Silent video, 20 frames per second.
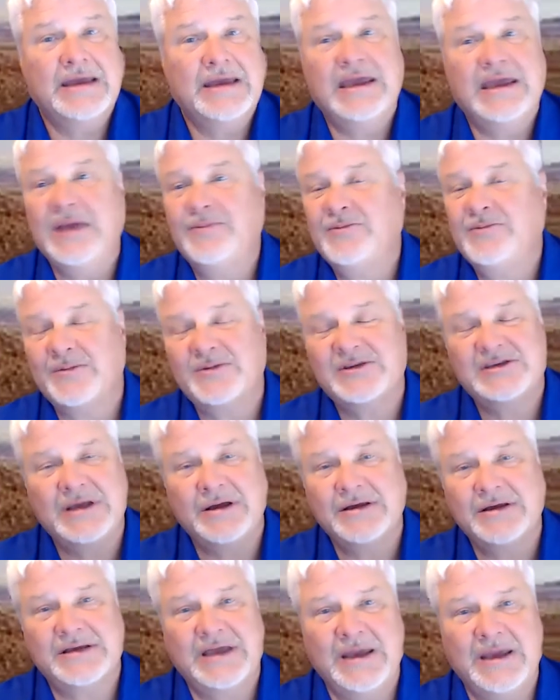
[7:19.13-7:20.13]
keep them
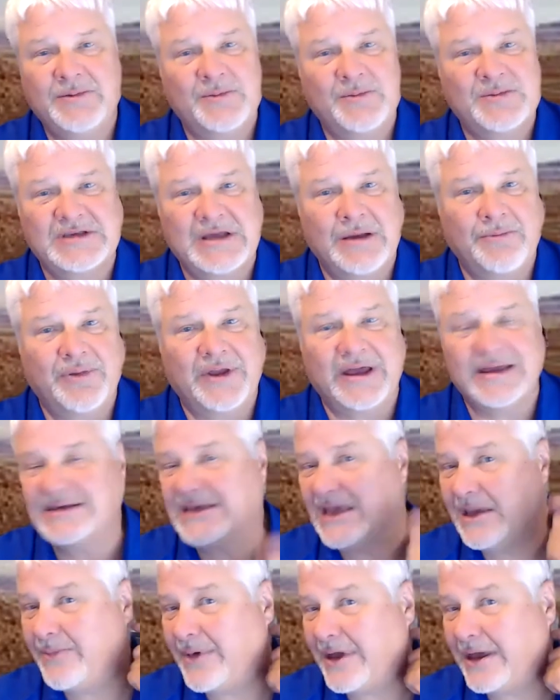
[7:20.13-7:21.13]
some keep them someplace,
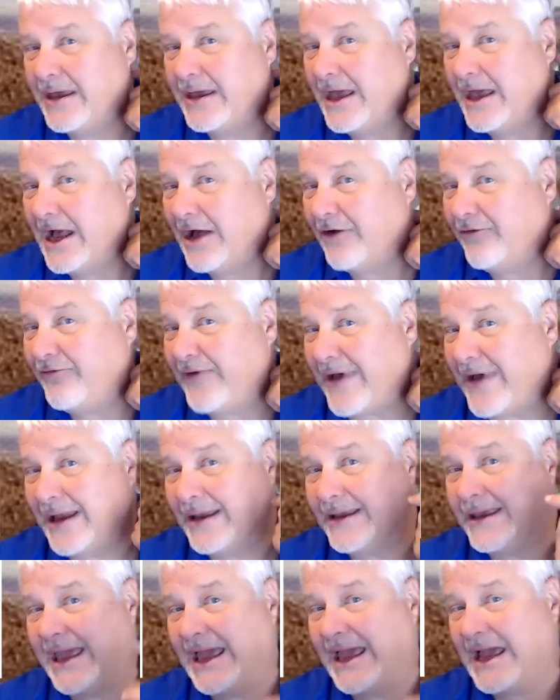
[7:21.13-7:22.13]
keep a, a
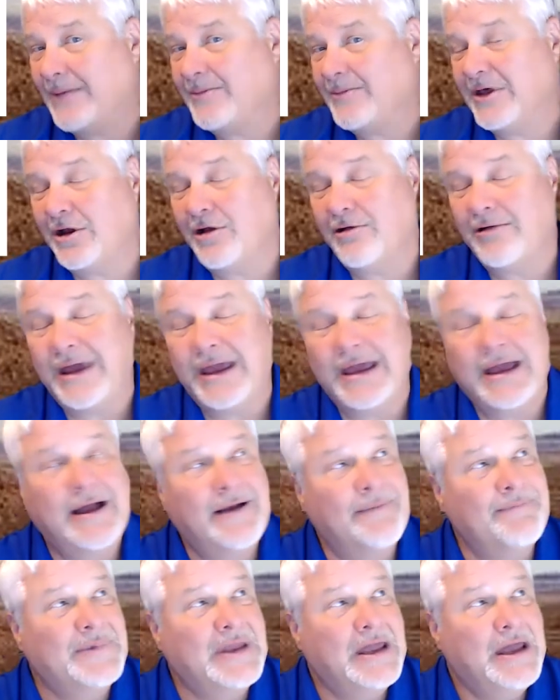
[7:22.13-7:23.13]
filing cabinet or a
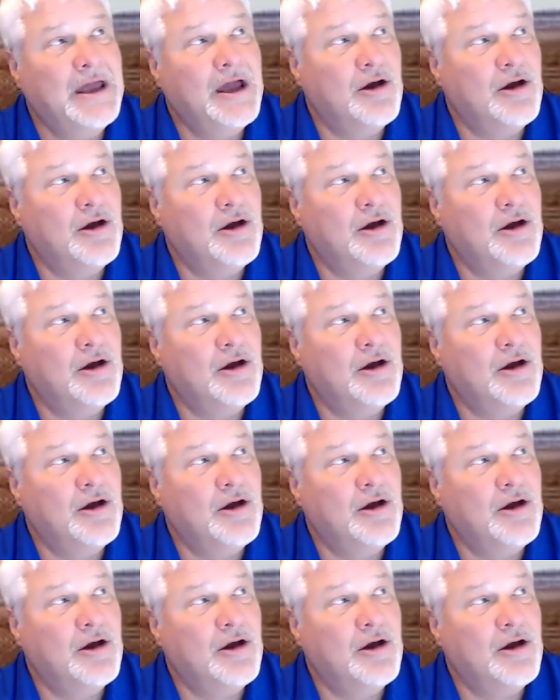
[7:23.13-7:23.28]
um,